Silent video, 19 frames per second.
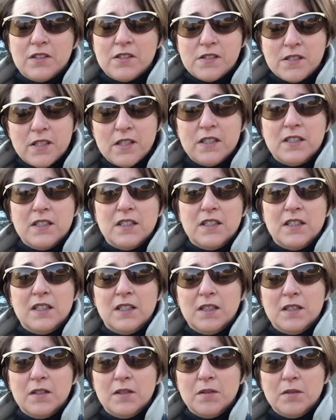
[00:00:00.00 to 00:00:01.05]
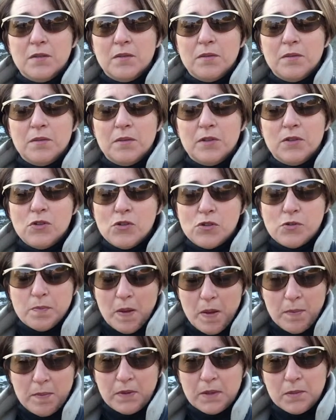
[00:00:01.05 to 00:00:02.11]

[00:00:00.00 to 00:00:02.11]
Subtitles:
city newspaper,